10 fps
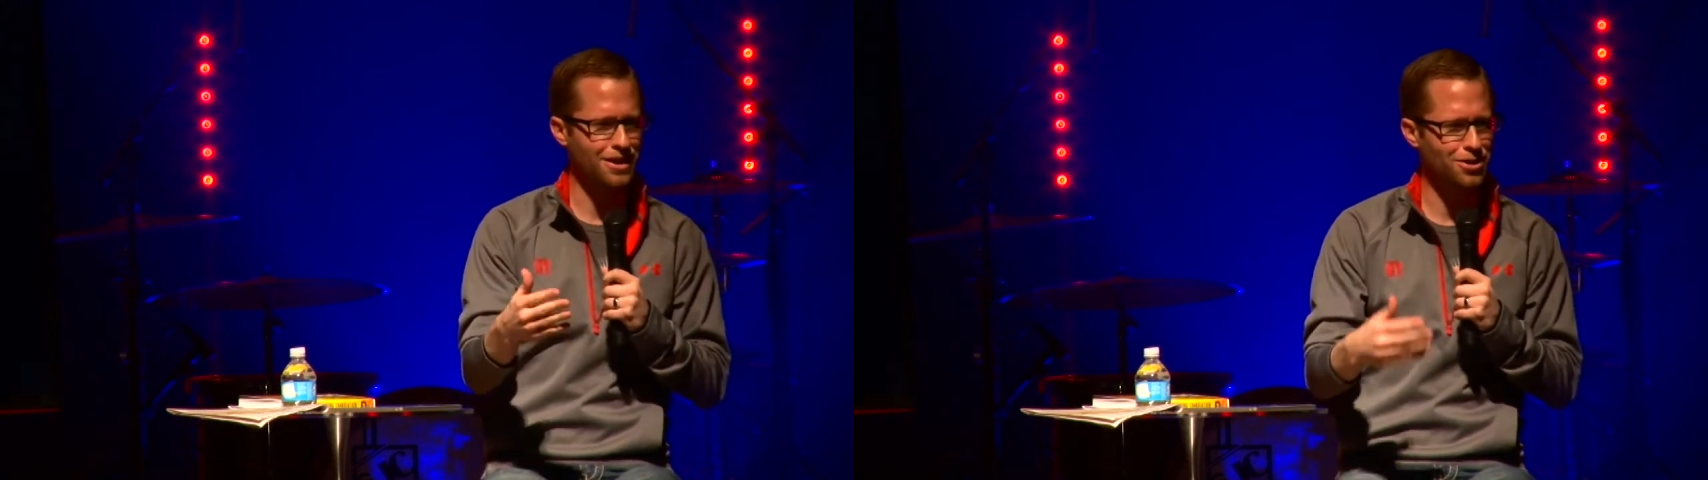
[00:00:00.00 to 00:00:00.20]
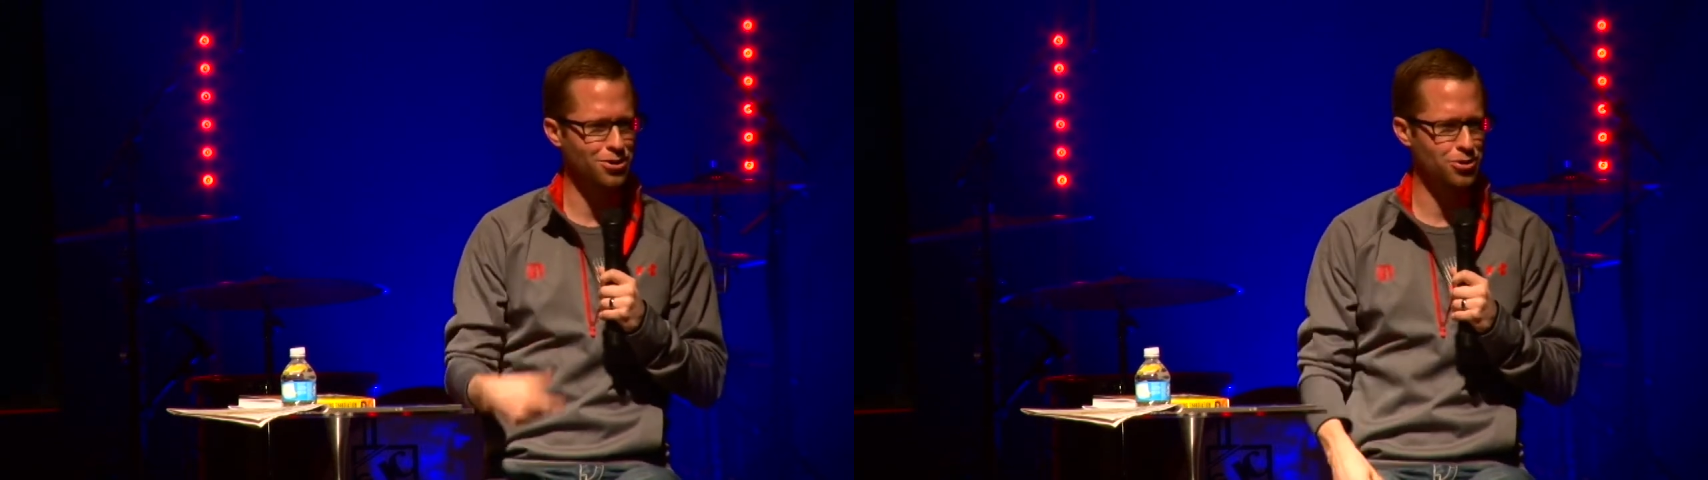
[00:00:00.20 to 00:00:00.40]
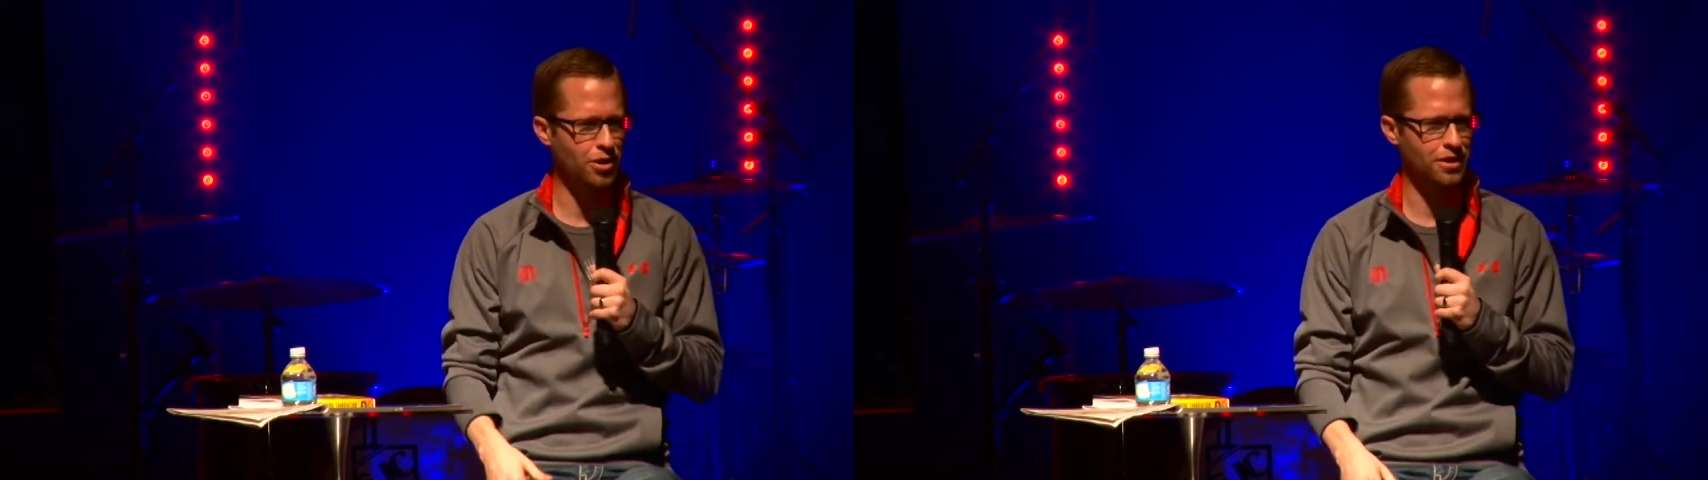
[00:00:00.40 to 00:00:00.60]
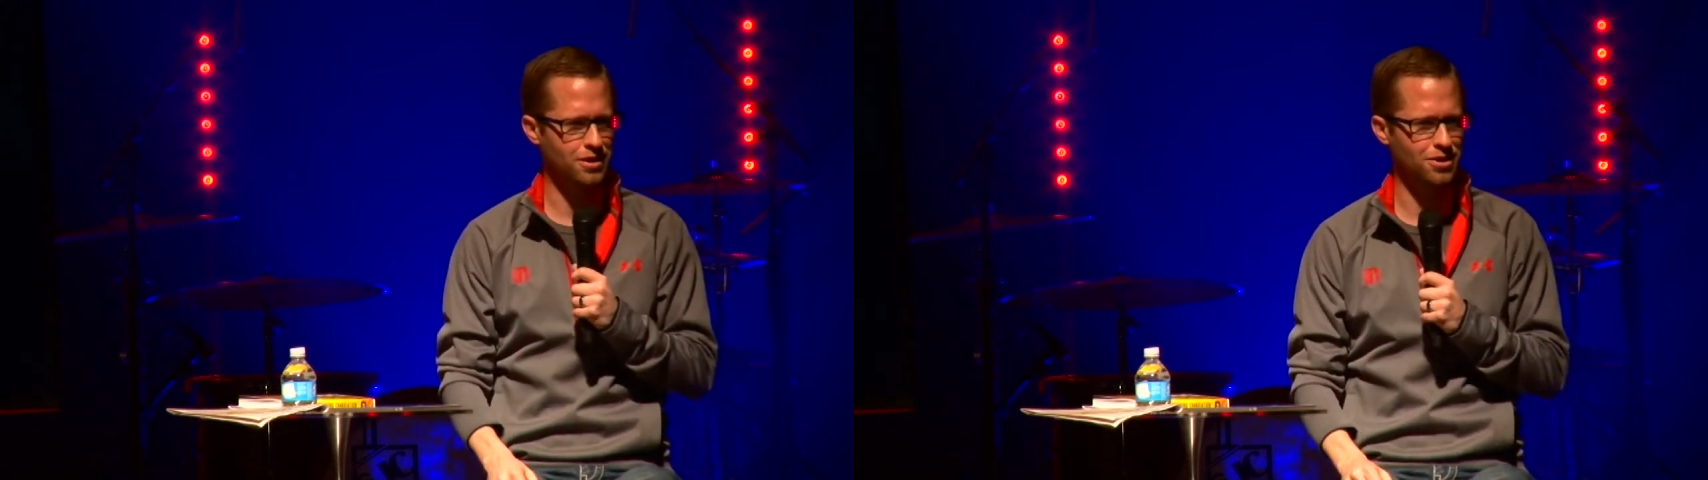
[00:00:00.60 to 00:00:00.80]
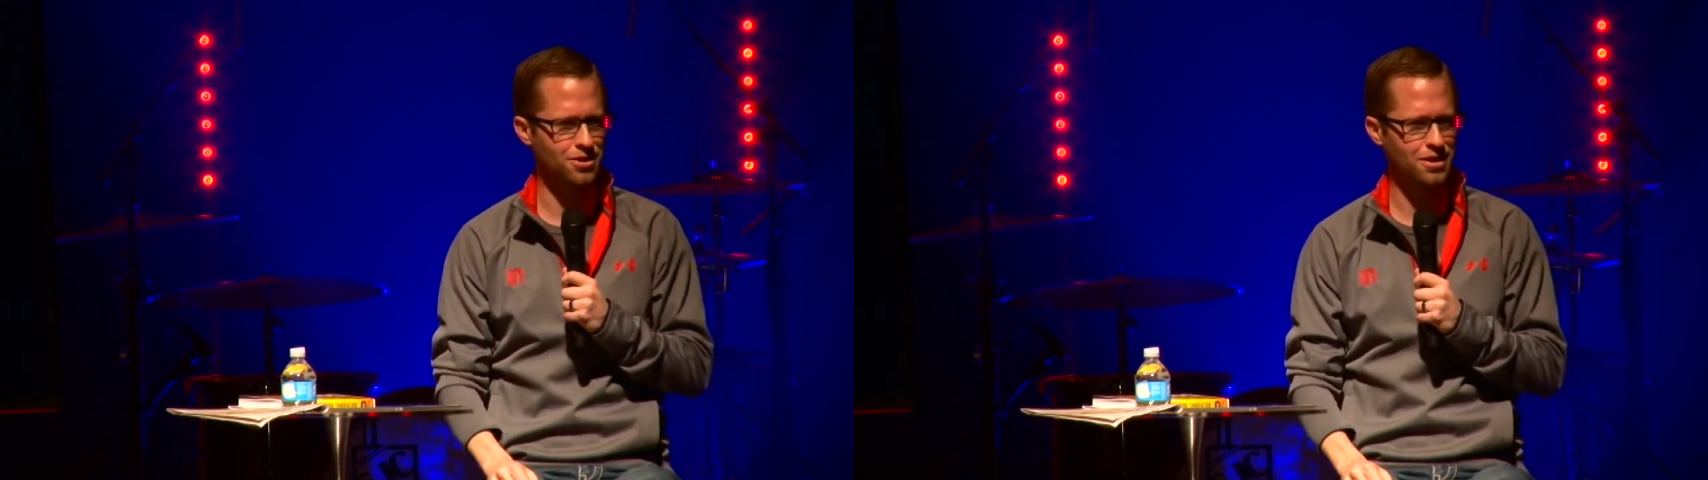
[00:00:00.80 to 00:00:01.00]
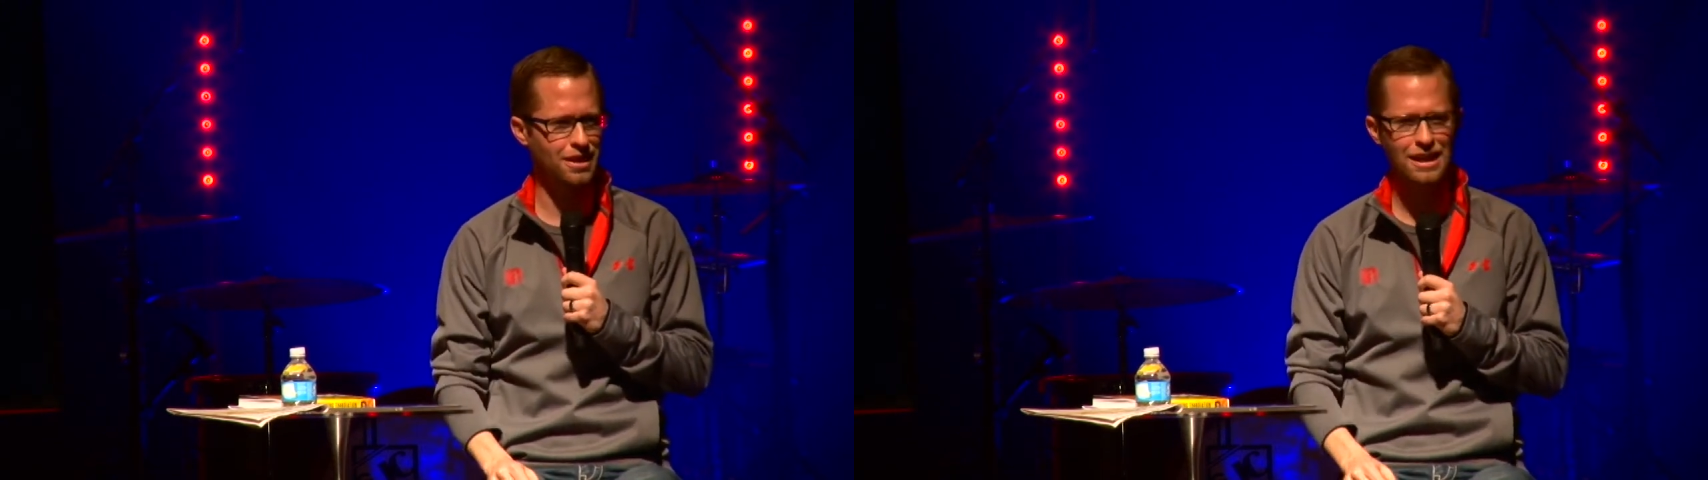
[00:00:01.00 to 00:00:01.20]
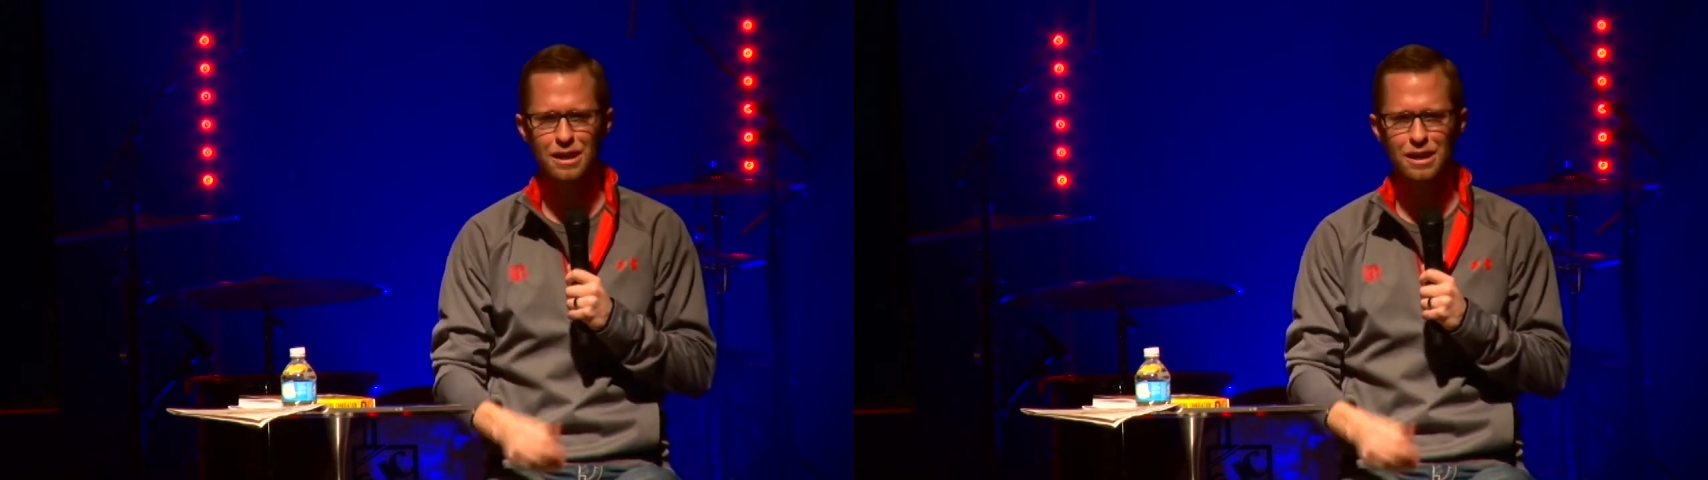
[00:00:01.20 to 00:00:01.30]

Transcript: into the drug addiction again,